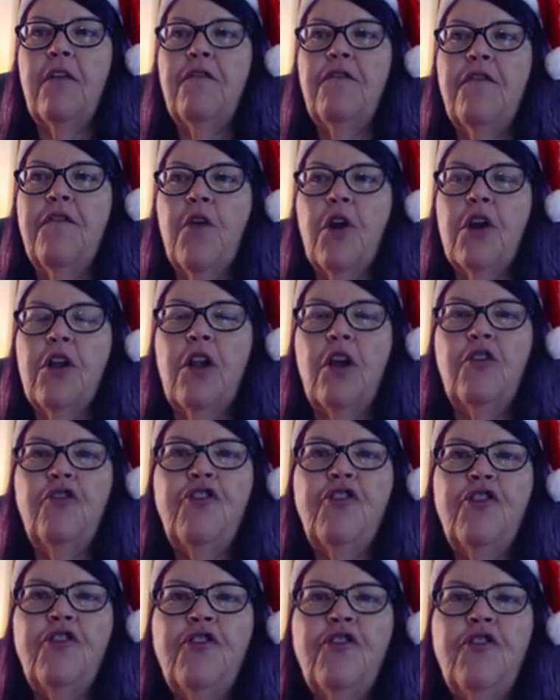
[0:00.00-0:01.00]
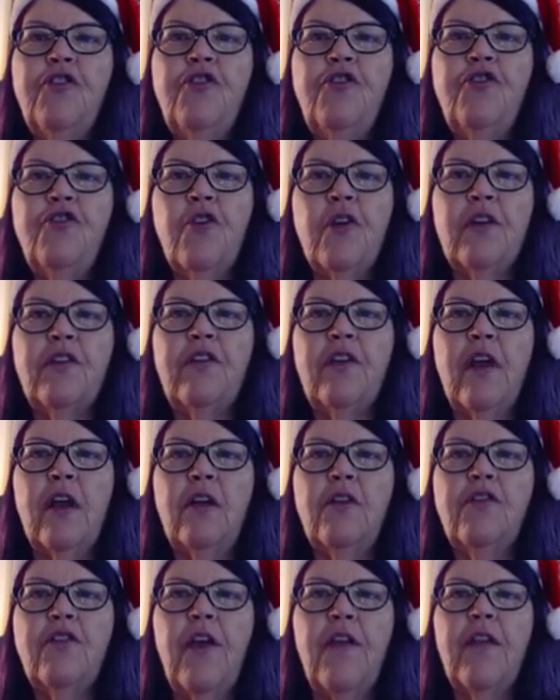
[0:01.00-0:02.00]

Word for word: of foreclosures and short sales